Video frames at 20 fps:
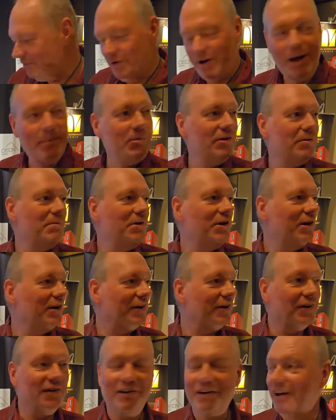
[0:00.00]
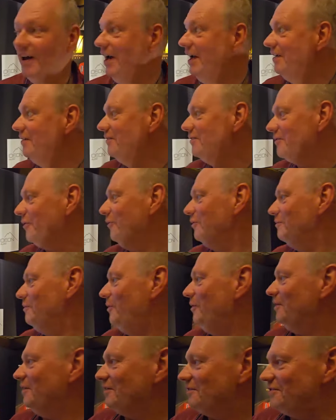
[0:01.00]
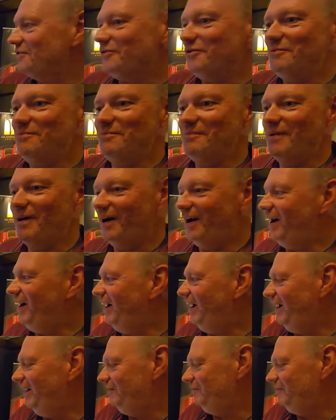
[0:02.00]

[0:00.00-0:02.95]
we happen to be here in, uh, in Scott Walker's room uh,